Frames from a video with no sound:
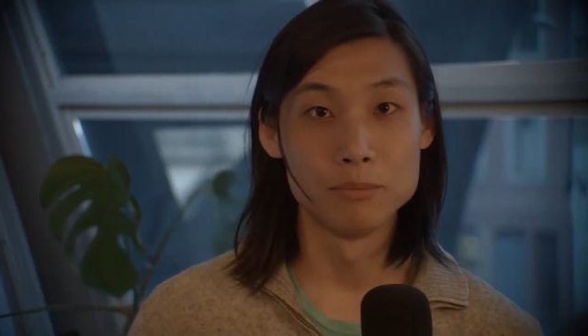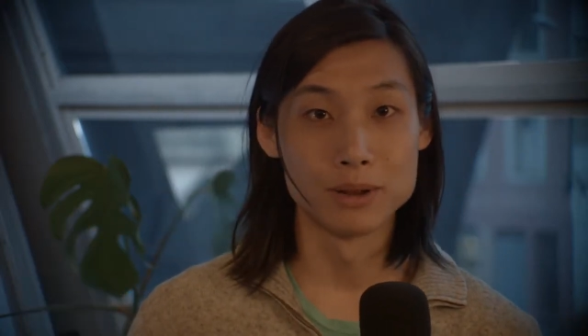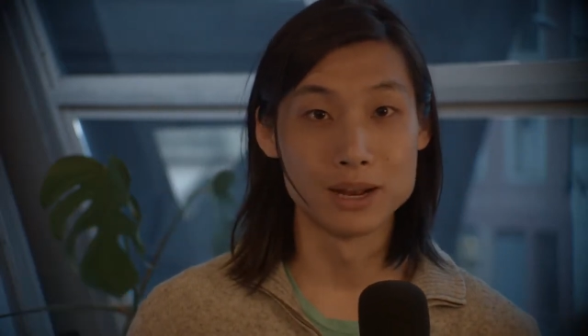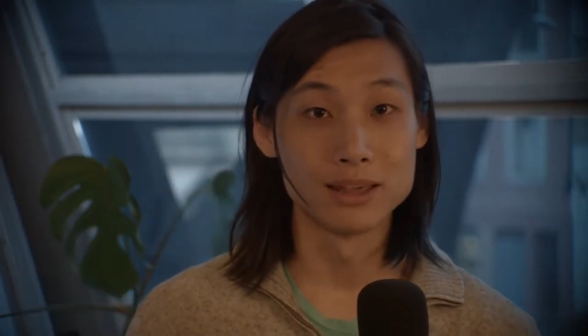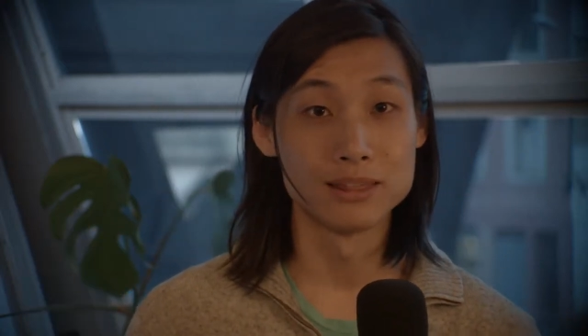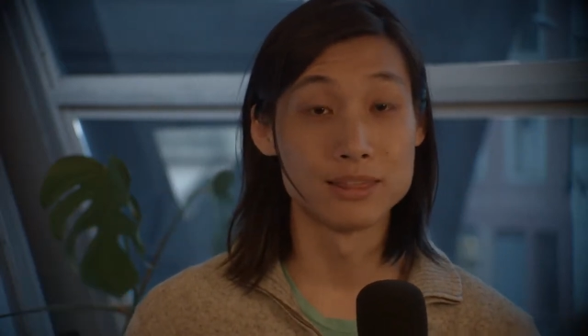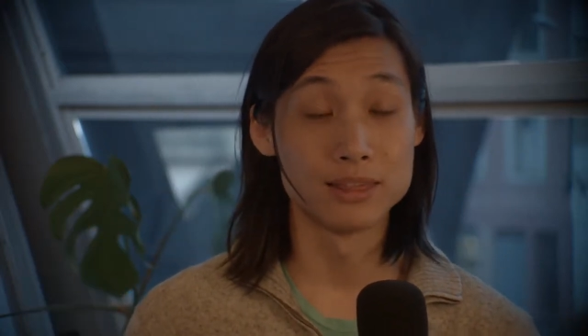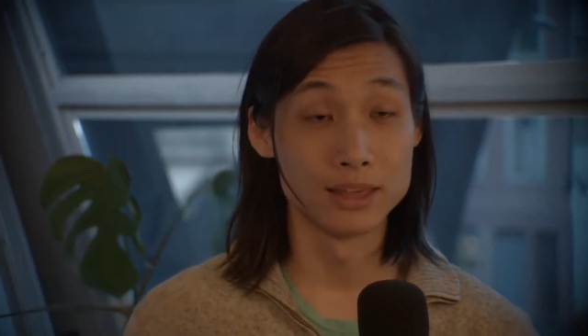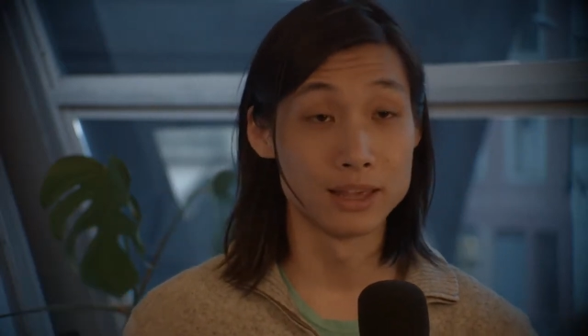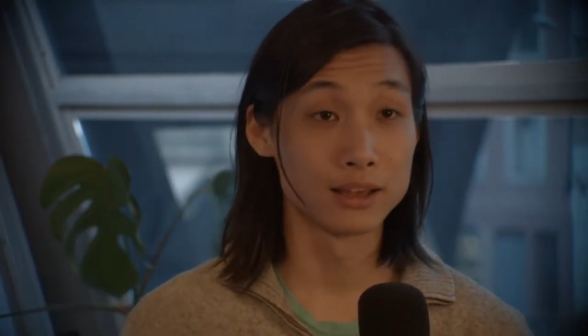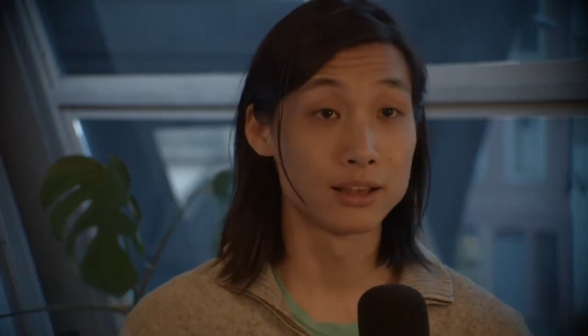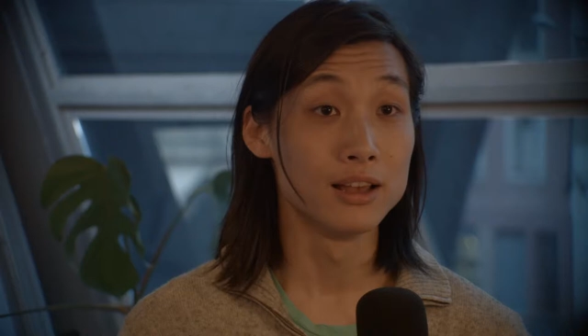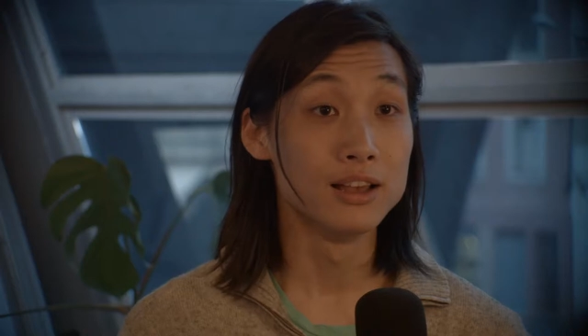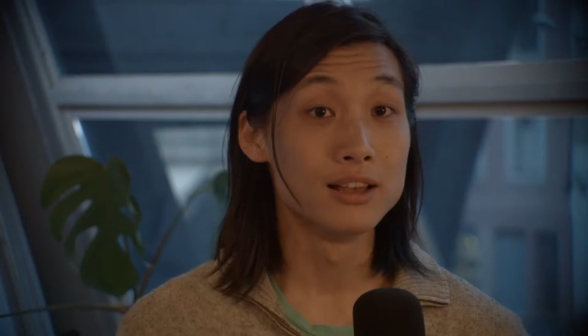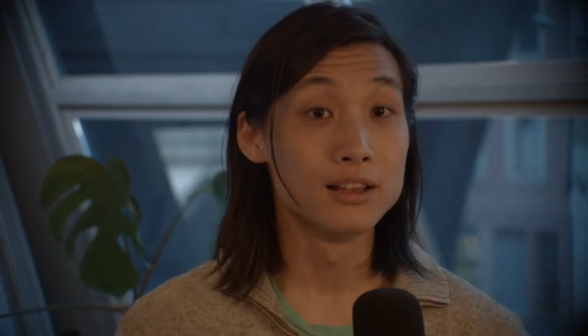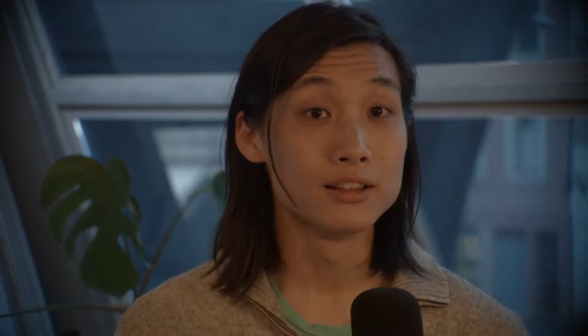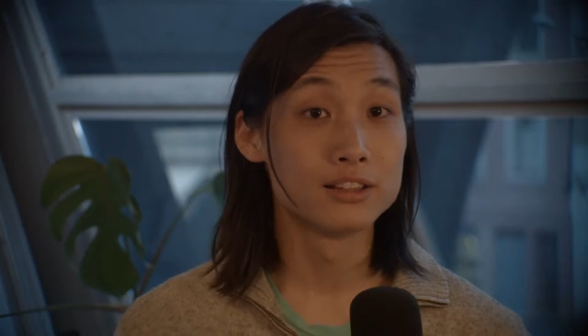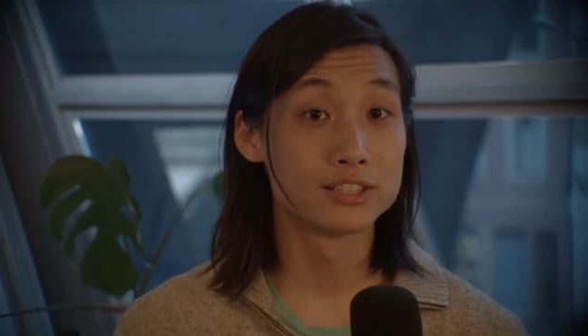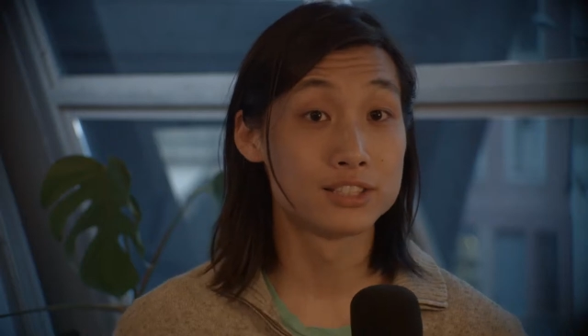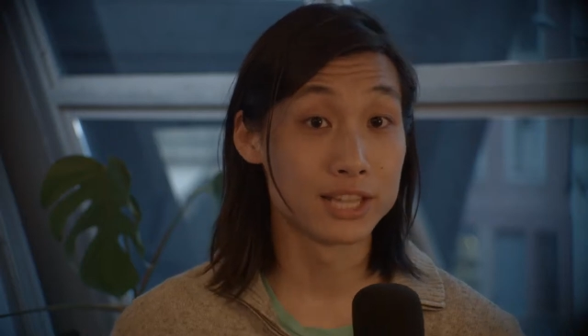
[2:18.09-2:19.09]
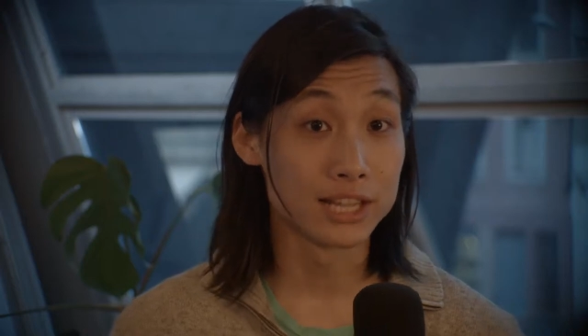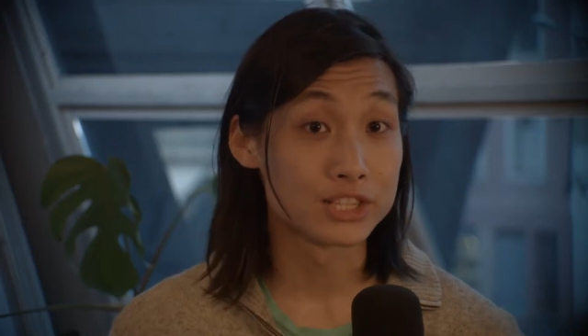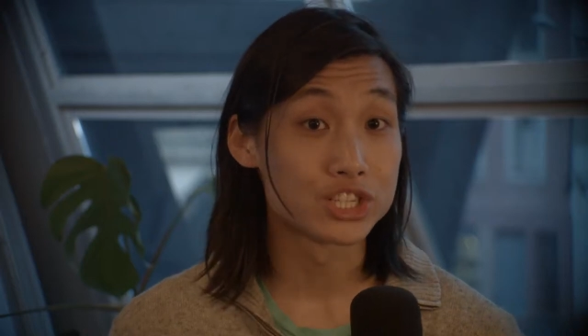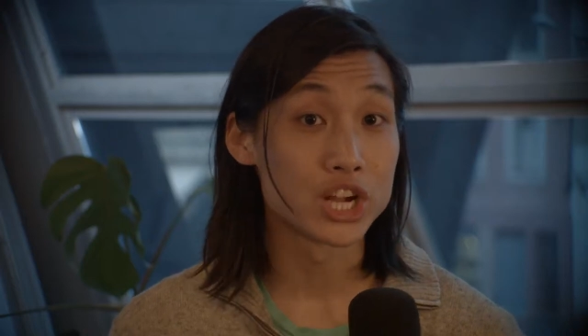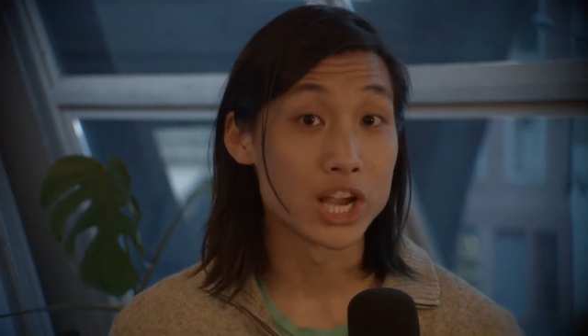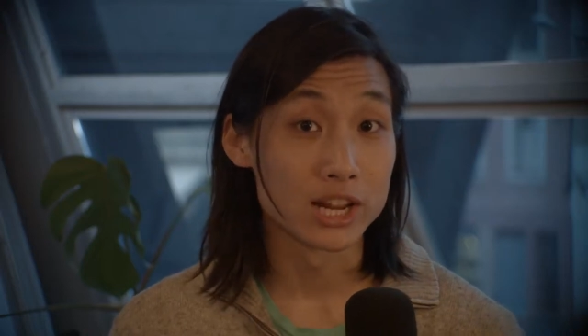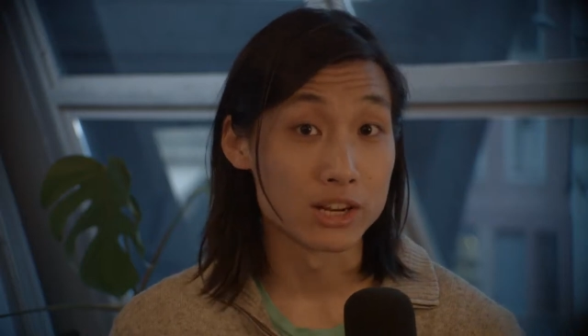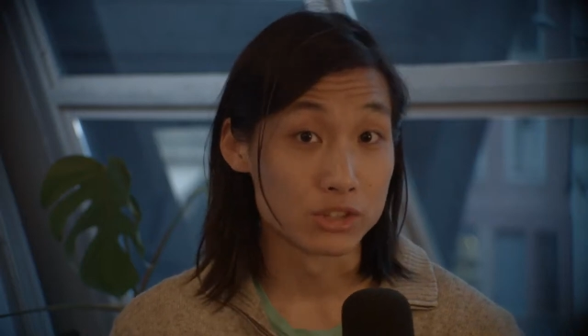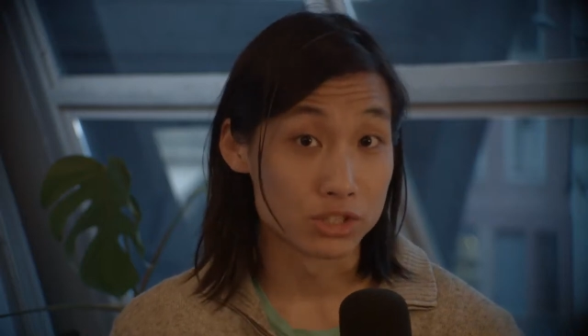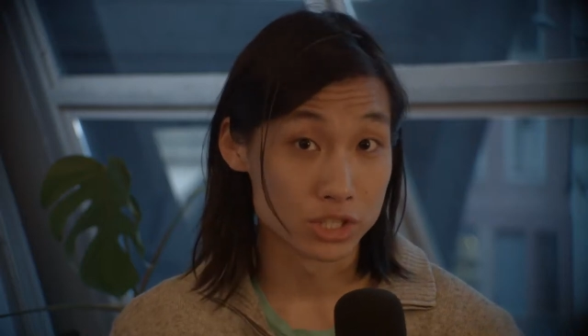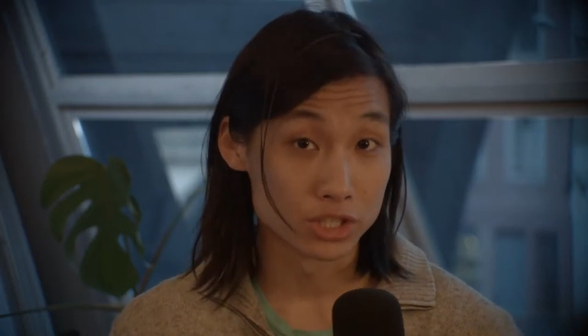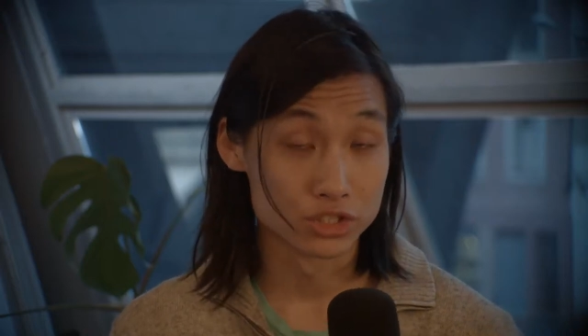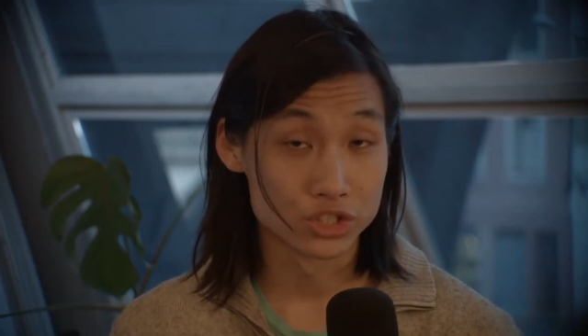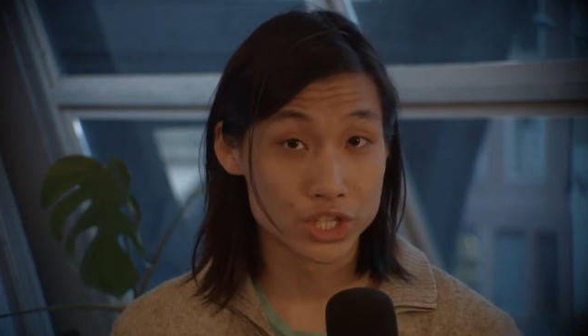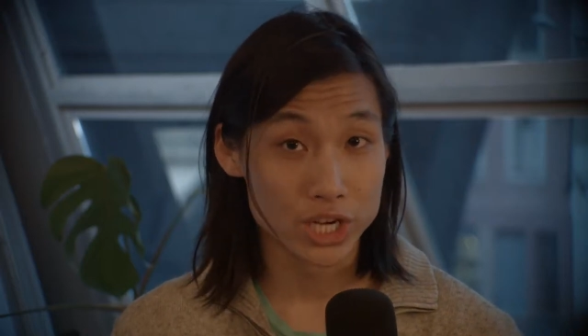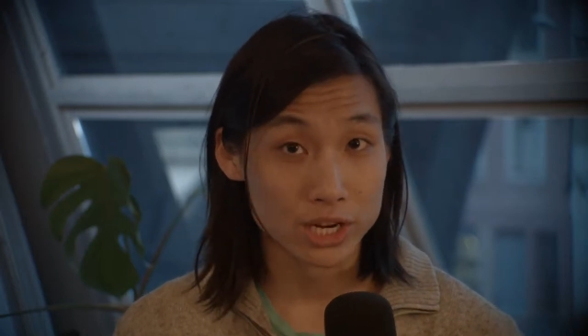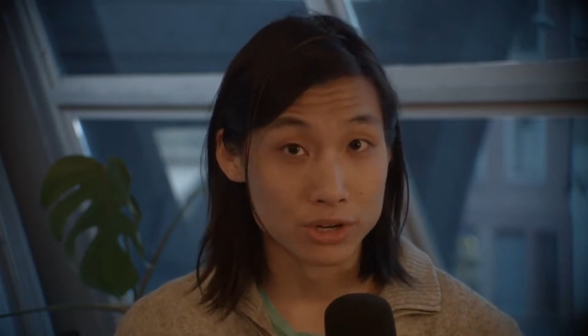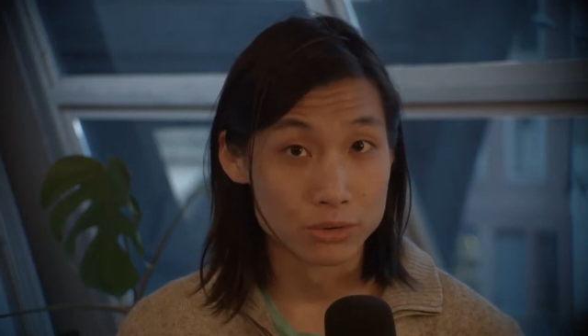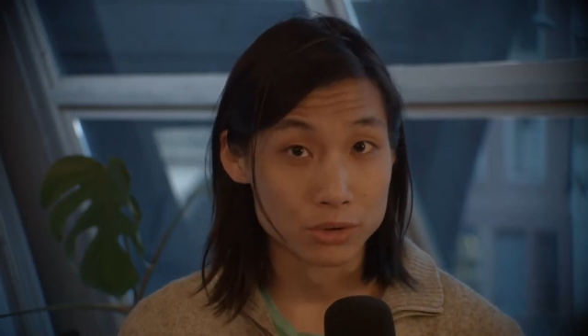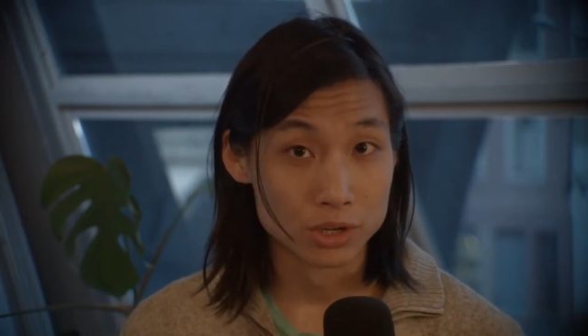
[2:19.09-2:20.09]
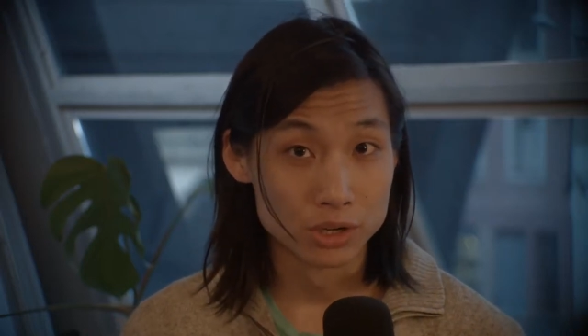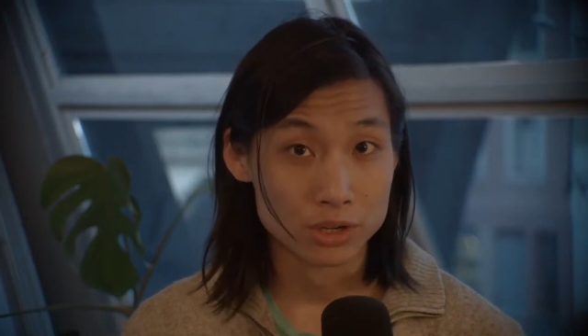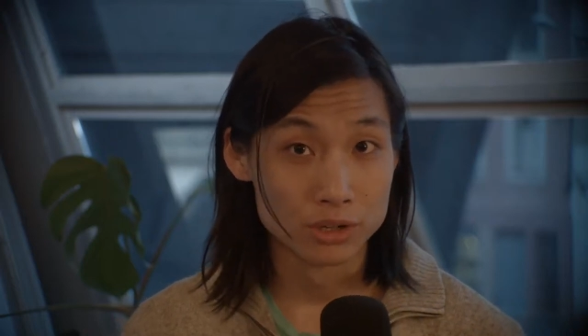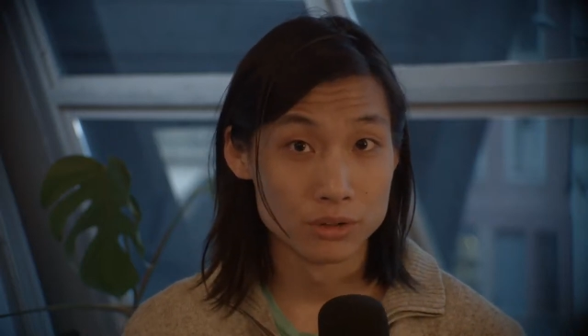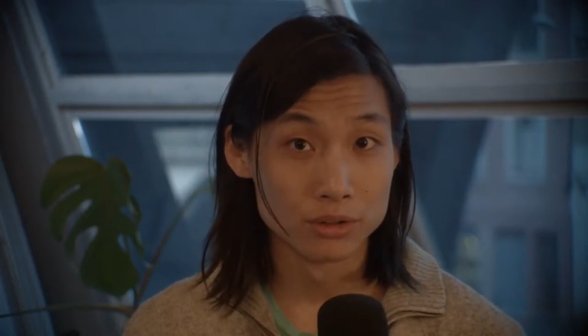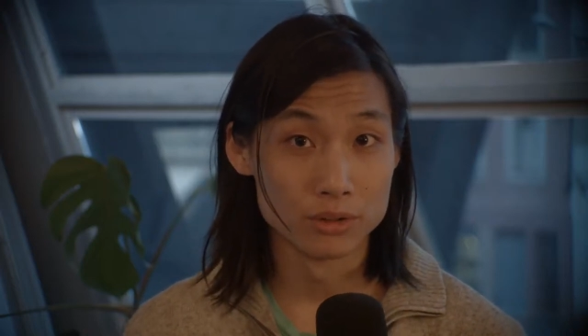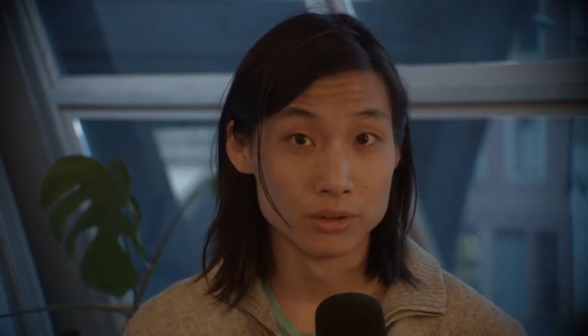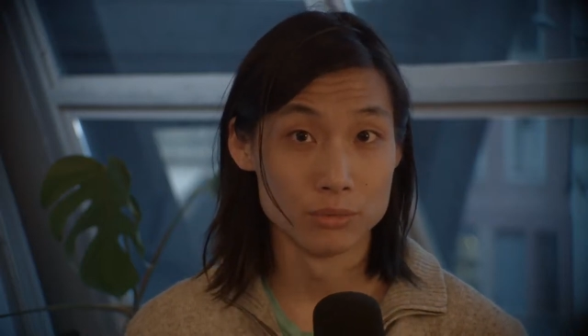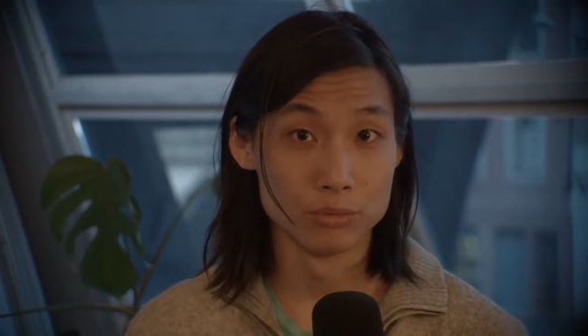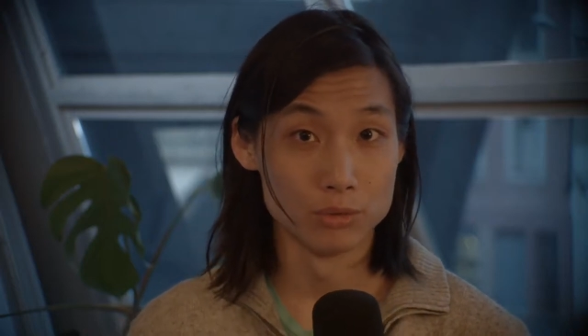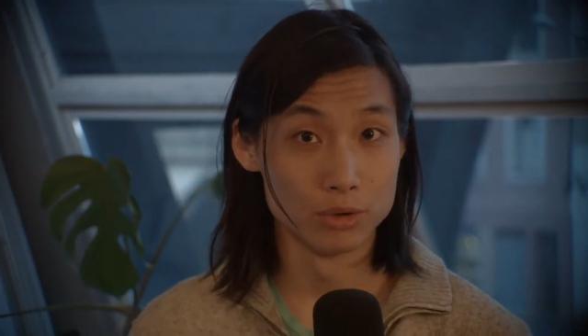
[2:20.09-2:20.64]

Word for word: but I think state channels in general